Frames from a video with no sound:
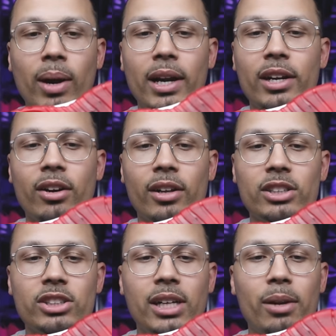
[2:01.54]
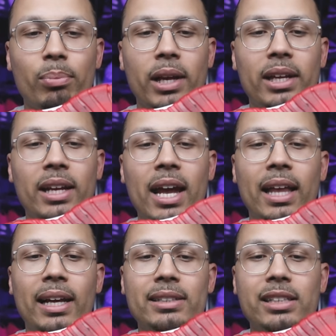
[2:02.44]
right here on the shank plate.
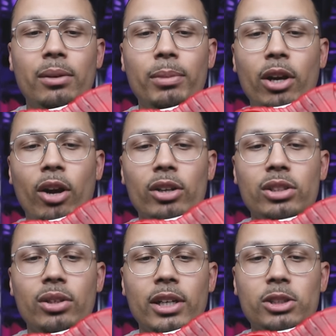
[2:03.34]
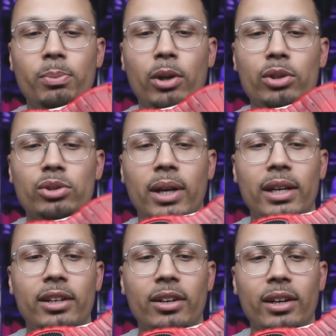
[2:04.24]
And that's gonna be also exposed
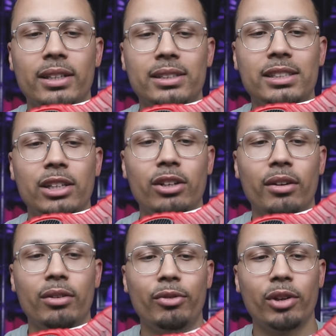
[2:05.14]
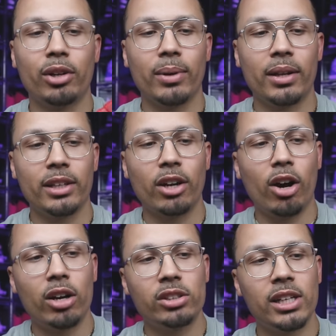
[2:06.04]
right here on the center of the foot around the
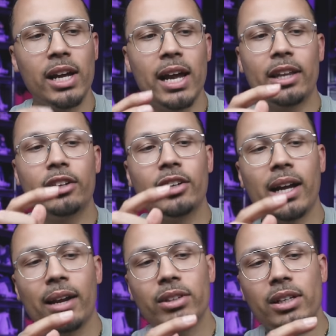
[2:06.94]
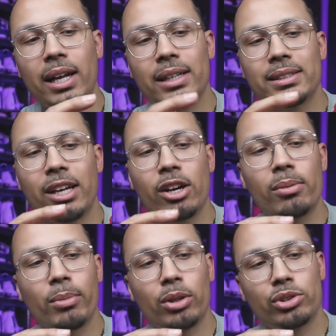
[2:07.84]
arch. And then you're gonna have your classic
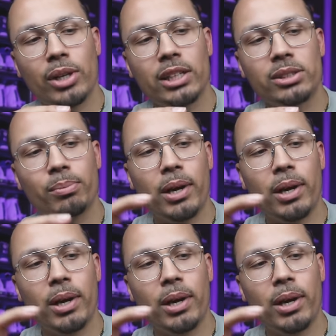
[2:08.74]
herringbone traction